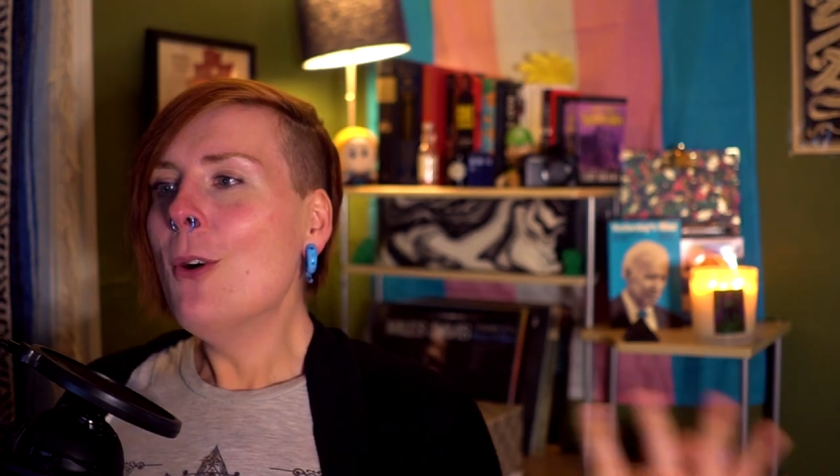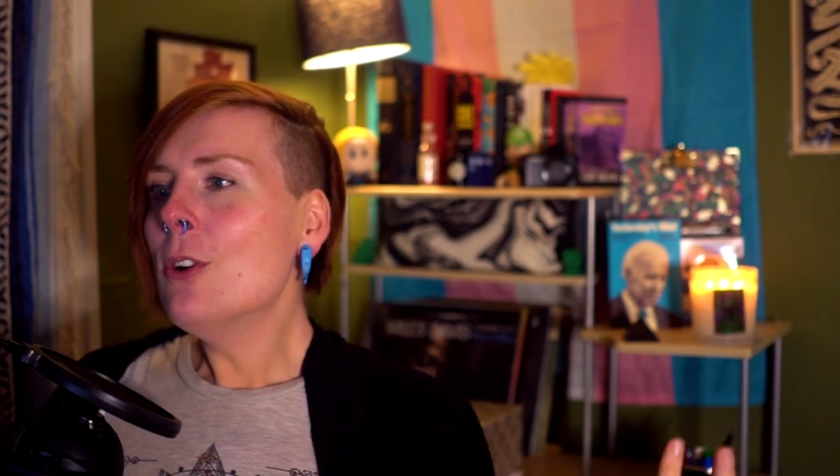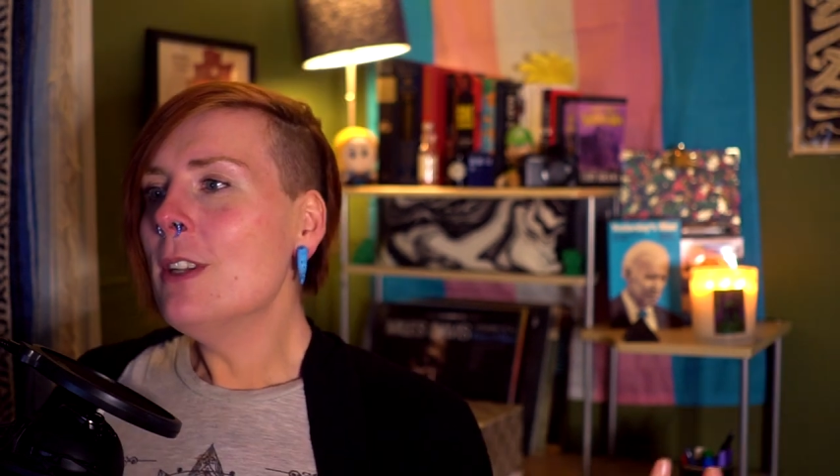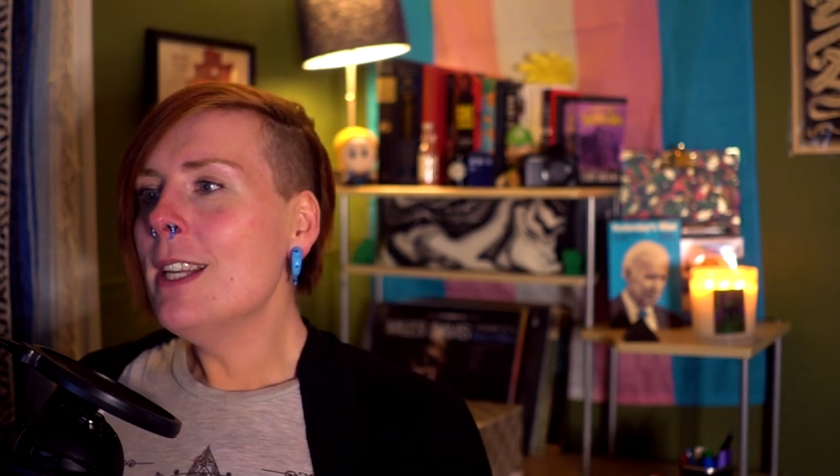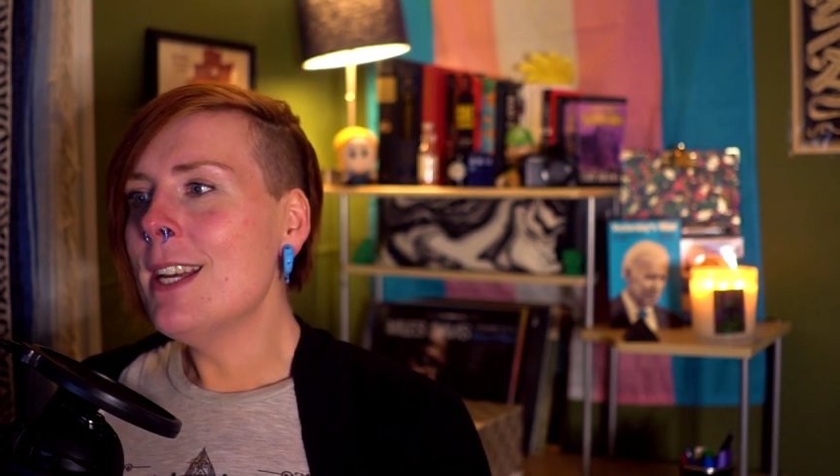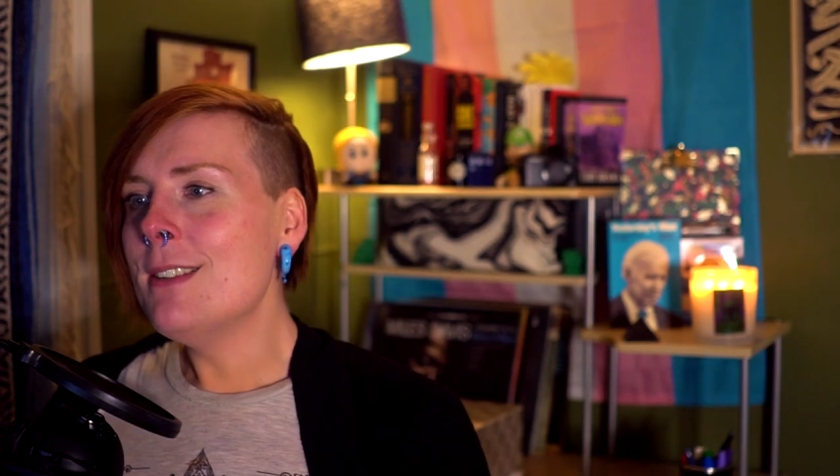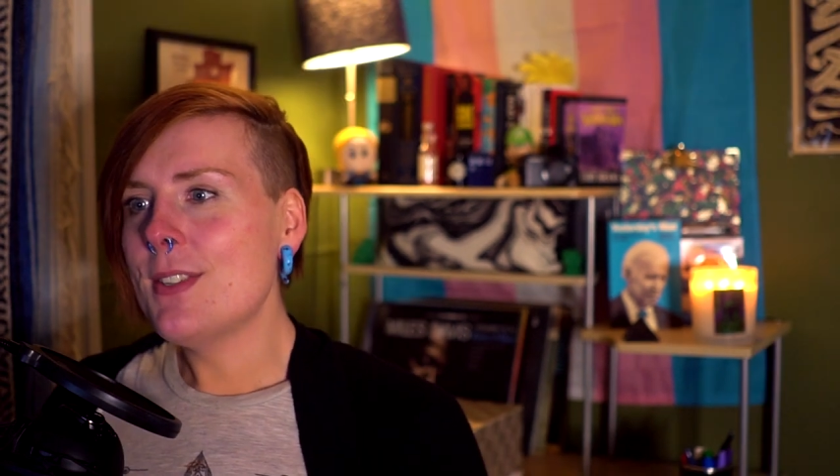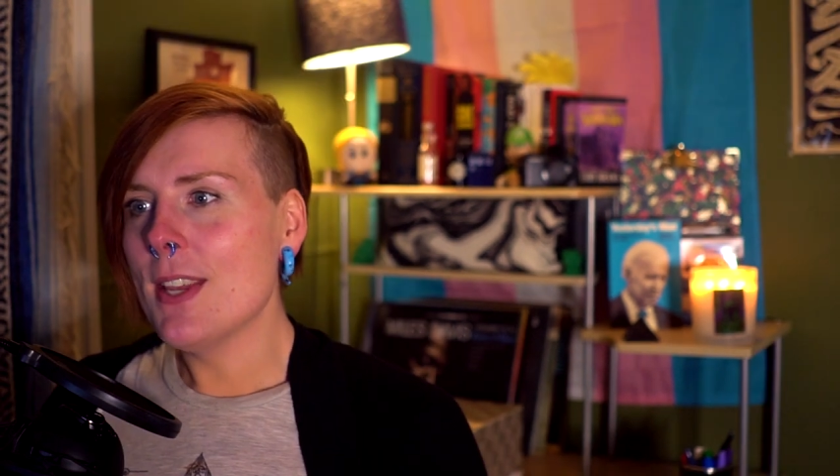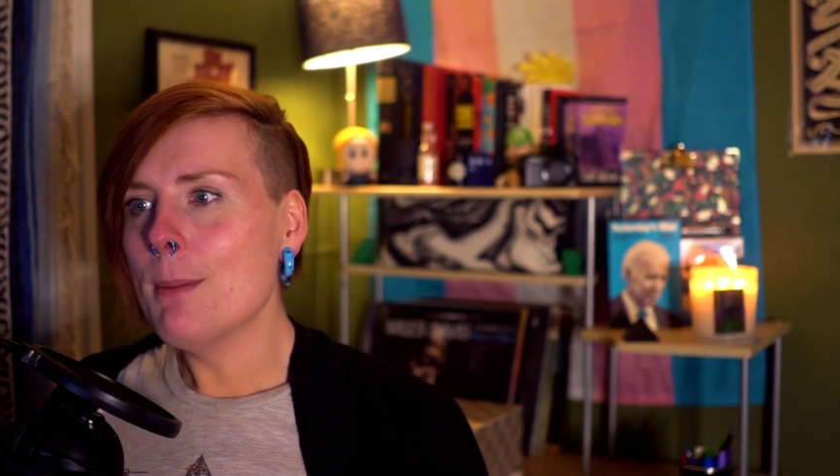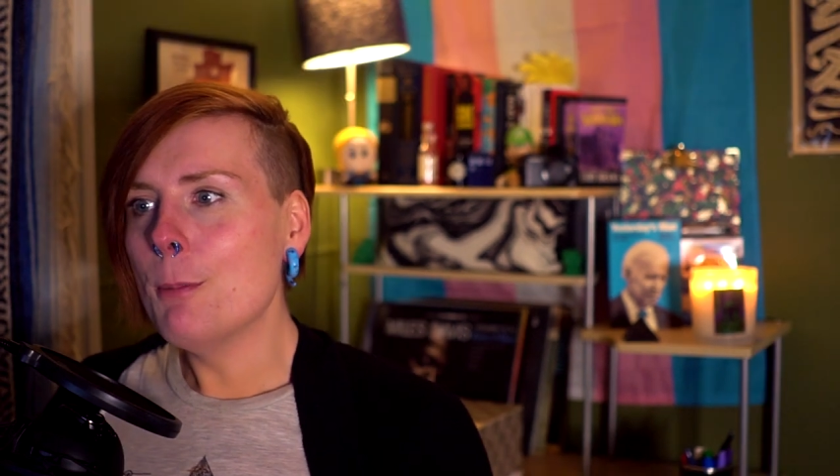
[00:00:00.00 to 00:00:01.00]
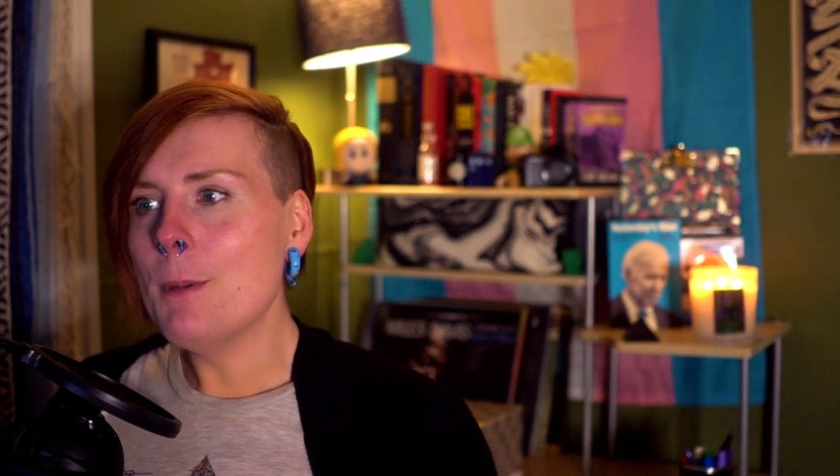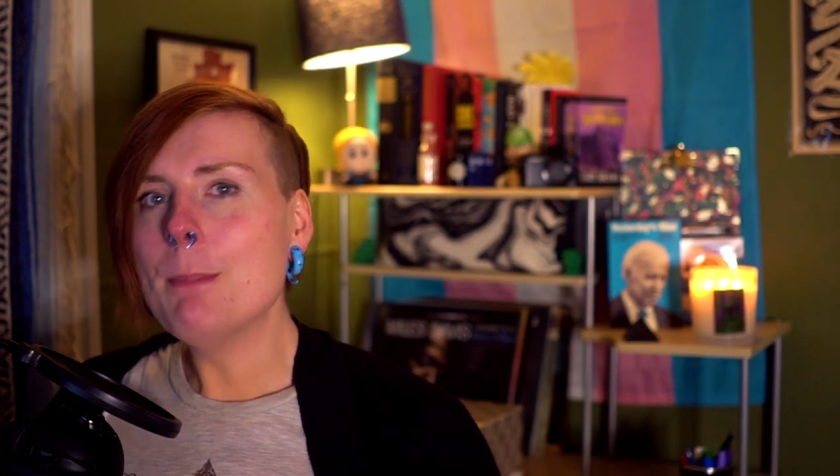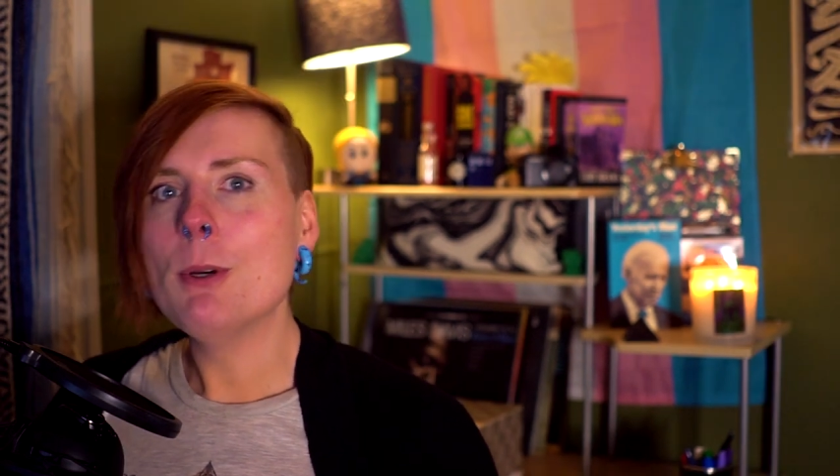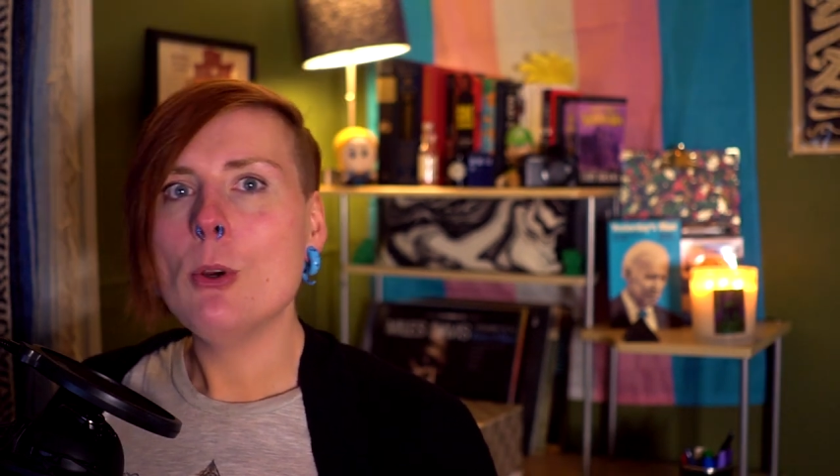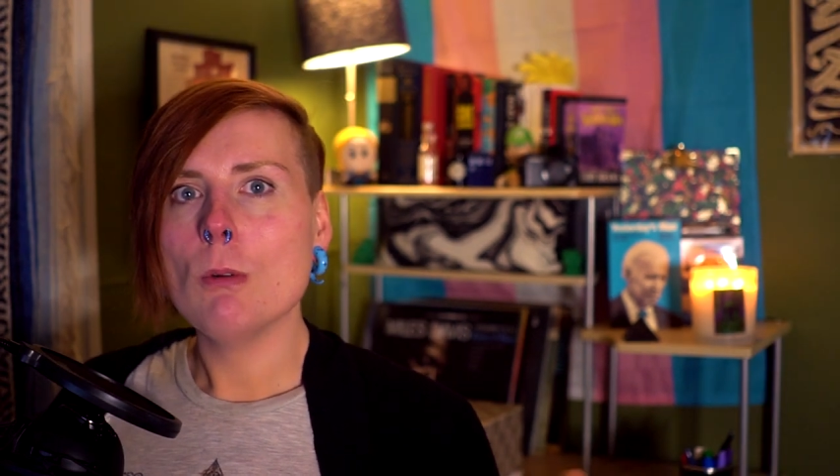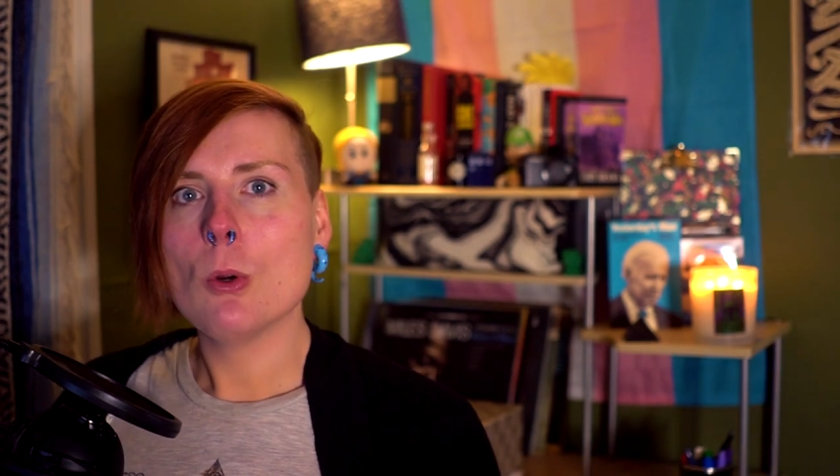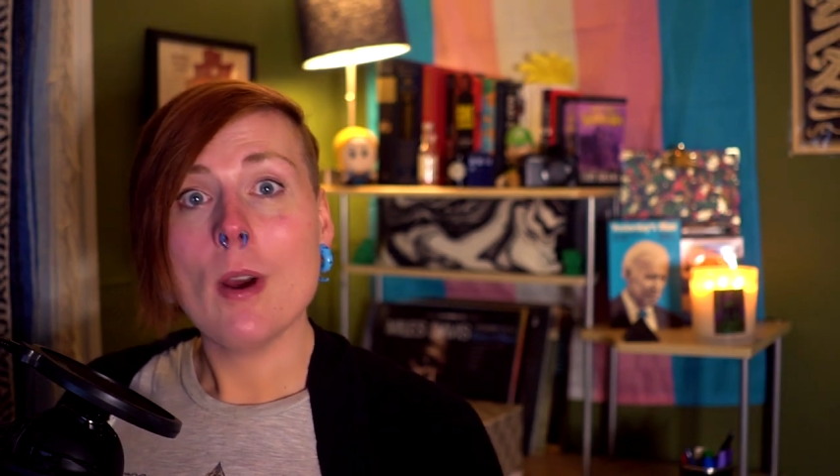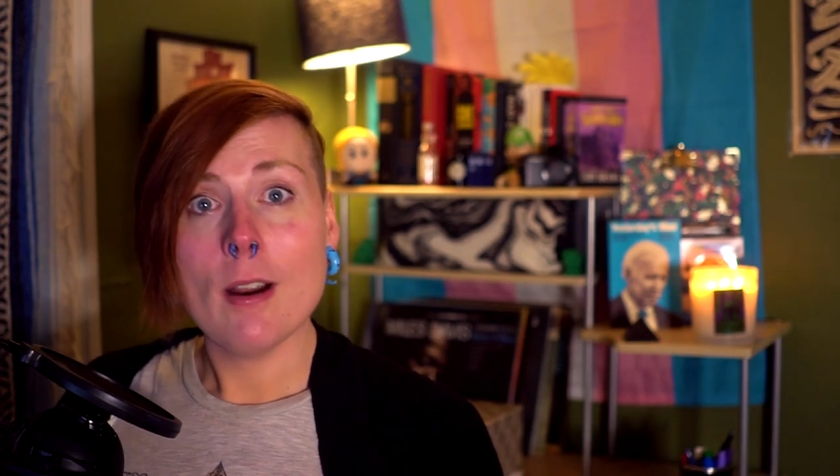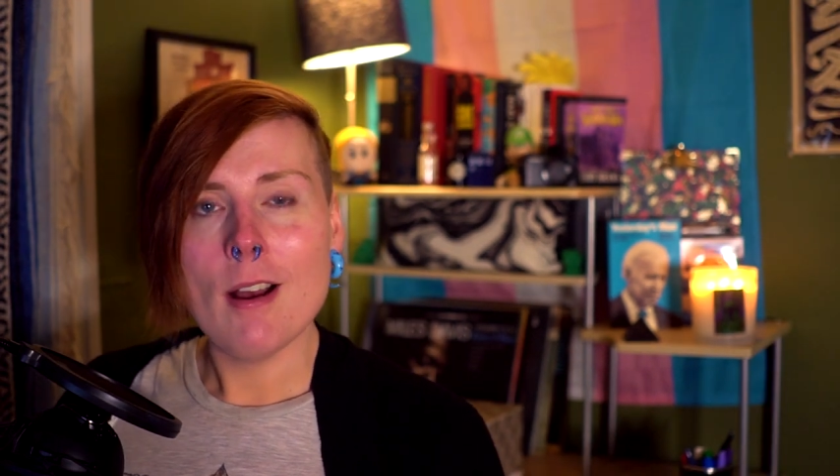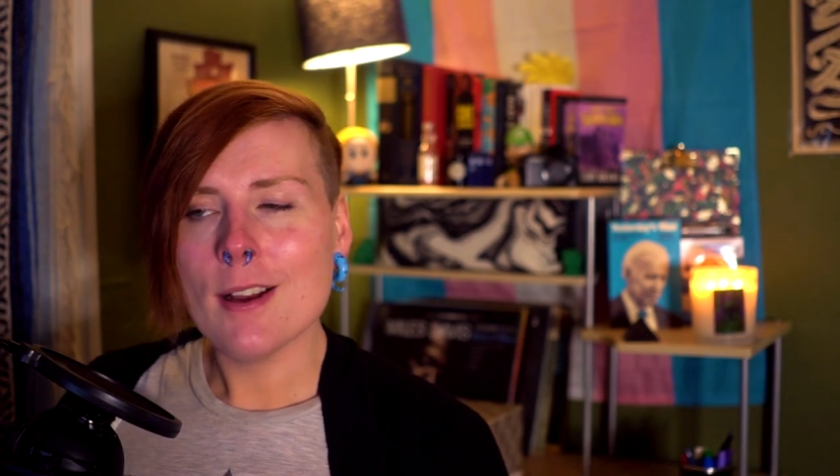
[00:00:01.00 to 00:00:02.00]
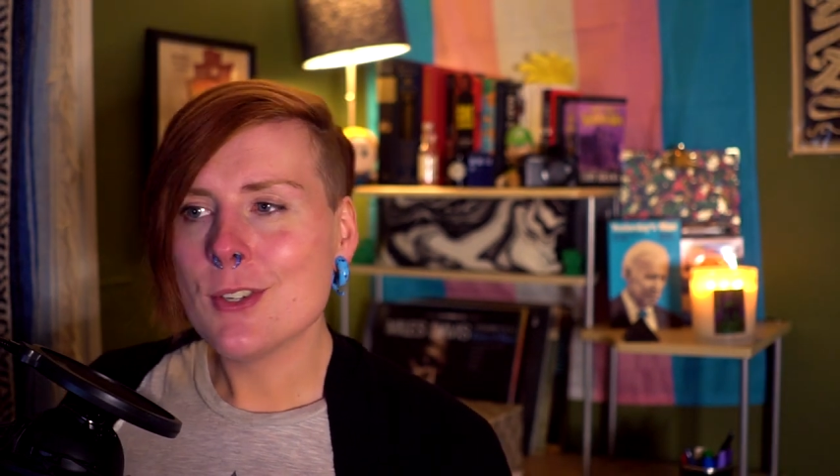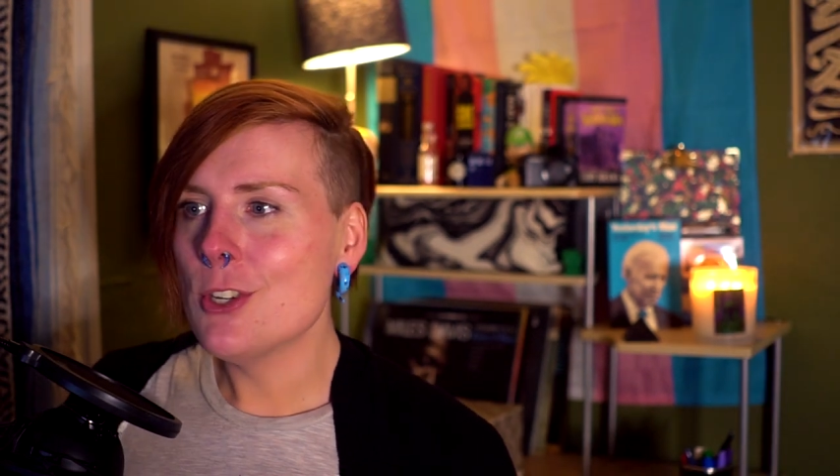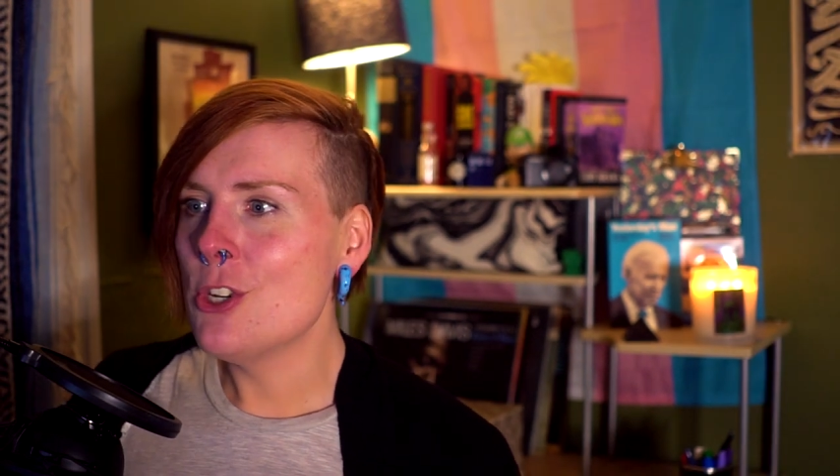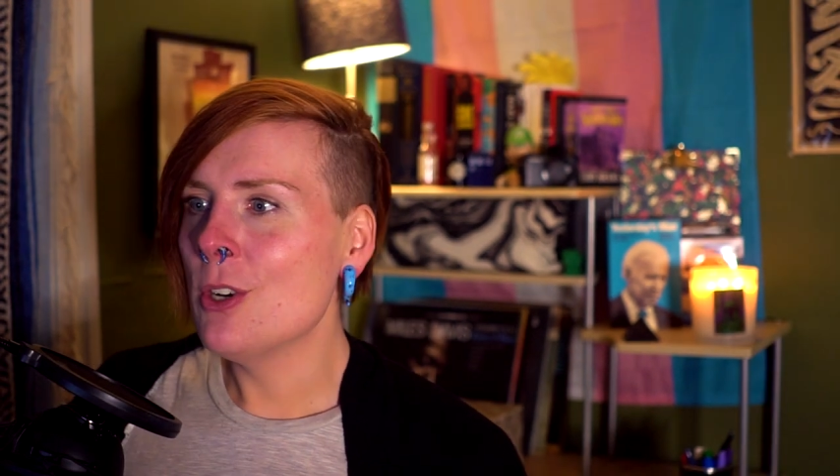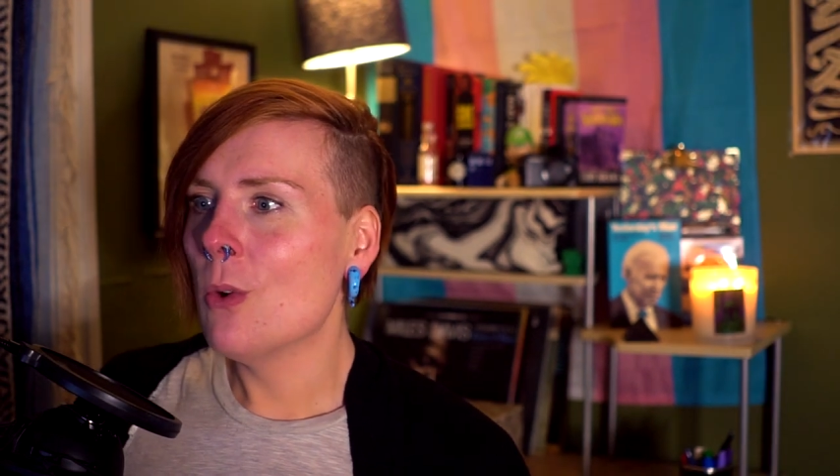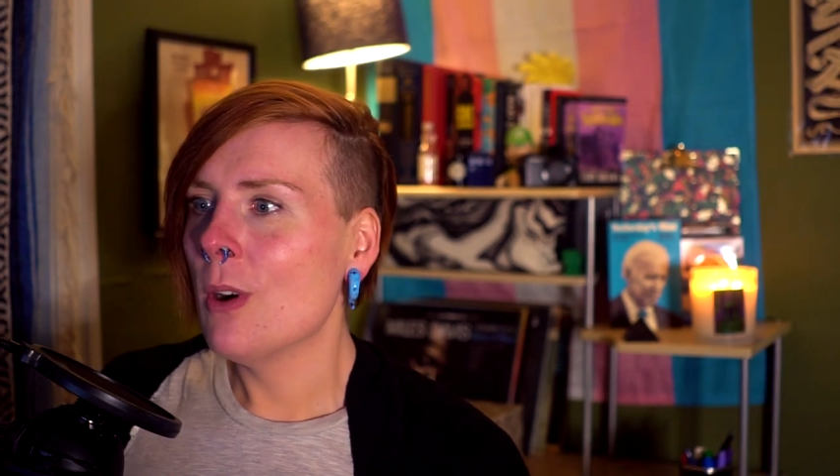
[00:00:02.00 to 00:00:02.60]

Elderly and disabled people who require oxygen